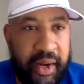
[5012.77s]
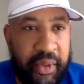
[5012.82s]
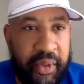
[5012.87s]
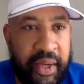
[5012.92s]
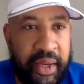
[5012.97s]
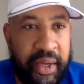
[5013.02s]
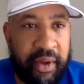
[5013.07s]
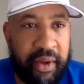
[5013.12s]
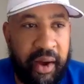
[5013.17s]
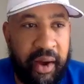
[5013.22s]

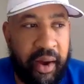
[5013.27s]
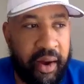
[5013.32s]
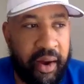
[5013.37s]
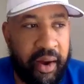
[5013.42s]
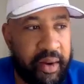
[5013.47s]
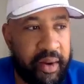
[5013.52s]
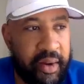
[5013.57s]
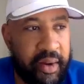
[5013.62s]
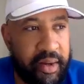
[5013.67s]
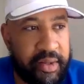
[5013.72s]
these are
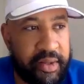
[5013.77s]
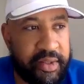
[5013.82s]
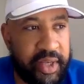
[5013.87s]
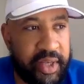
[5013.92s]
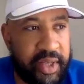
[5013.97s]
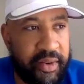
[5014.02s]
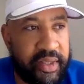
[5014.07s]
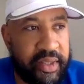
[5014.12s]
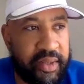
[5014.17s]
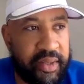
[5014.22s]
a
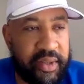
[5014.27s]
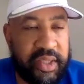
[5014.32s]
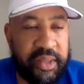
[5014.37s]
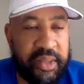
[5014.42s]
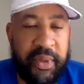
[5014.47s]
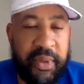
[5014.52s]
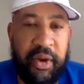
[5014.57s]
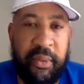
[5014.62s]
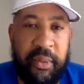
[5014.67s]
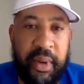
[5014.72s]
series of
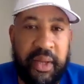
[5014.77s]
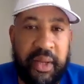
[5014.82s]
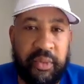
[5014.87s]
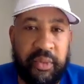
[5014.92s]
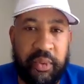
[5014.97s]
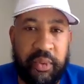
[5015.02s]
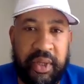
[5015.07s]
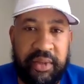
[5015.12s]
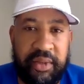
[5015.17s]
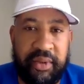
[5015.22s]

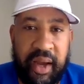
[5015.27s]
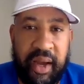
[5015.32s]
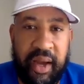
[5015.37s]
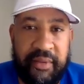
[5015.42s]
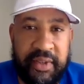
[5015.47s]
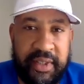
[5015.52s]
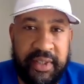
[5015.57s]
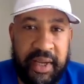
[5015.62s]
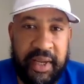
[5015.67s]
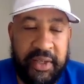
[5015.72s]
experiments with these
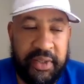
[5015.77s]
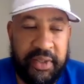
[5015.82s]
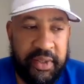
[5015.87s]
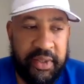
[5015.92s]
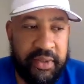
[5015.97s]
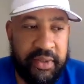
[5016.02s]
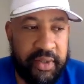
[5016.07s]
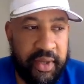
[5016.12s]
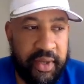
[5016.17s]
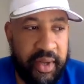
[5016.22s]

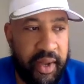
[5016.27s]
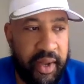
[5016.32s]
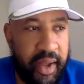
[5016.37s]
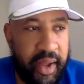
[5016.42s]
conversations,